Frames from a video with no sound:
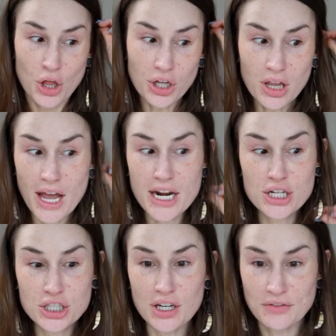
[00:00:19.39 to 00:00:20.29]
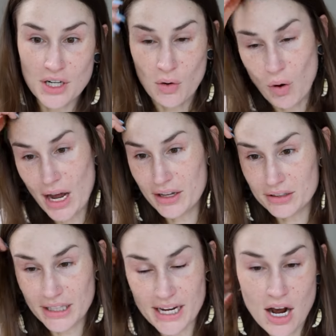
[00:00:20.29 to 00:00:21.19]
the light is shifting
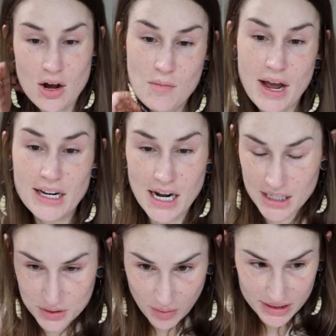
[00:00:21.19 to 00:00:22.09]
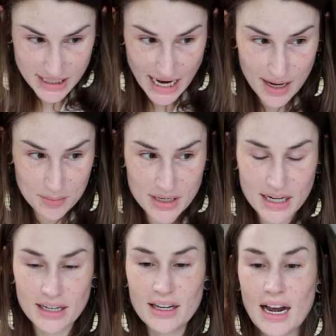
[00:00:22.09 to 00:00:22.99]
wildly. Oh my gosh, what's
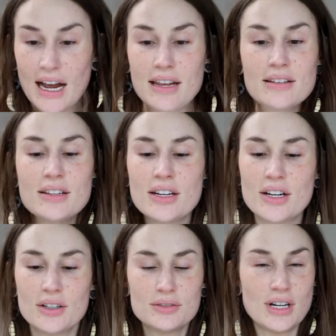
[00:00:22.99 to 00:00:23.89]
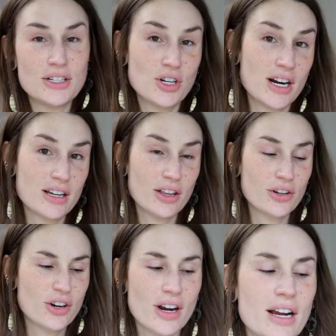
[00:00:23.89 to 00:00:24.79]
happening? I, you know, I try to color
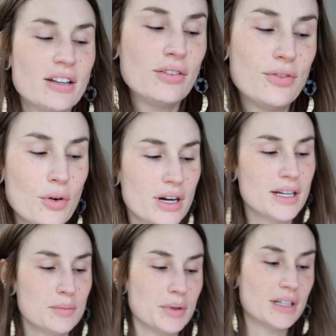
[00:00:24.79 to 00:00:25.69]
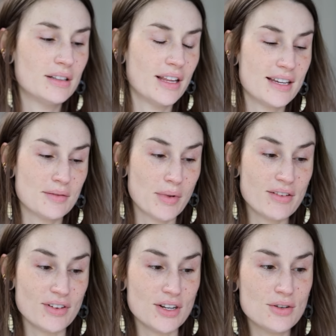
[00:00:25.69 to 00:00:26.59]
correct for it, but like
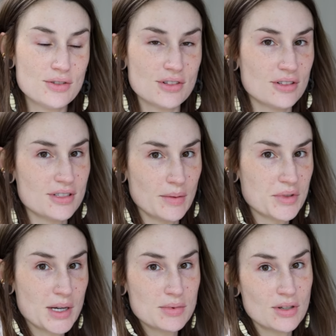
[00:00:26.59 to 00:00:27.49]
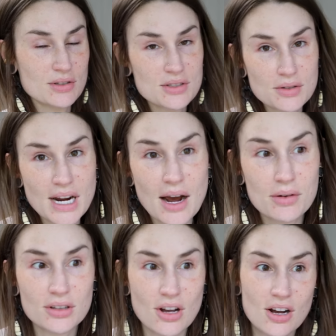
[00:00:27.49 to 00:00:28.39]
my videos are sometimes close to an
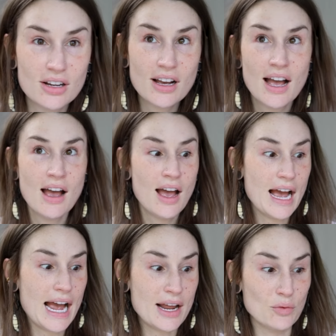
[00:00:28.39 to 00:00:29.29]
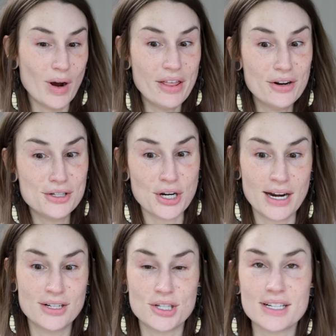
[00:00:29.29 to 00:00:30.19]
hour long and weather
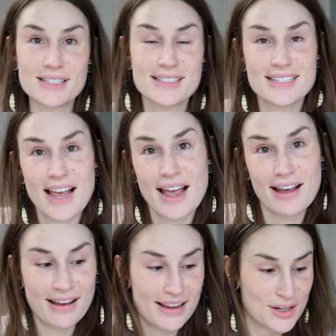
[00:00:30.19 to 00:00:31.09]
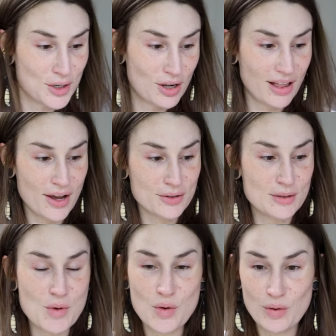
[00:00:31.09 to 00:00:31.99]
changes and
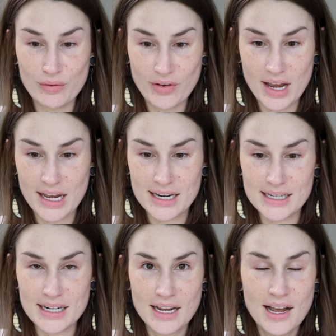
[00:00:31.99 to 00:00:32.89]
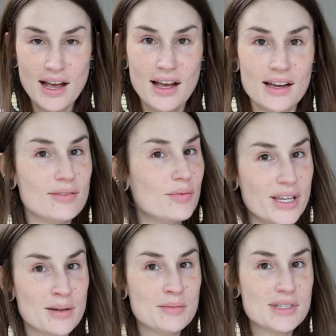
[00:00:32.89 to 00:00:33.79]
clouds move and
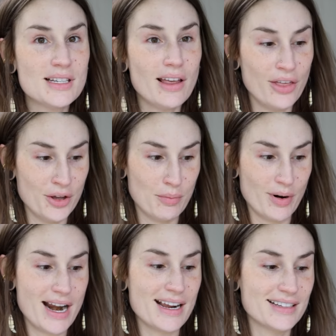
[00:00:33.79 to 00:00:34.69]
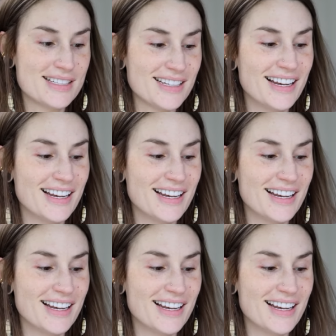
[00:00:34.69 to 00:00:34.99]
them's the breaks.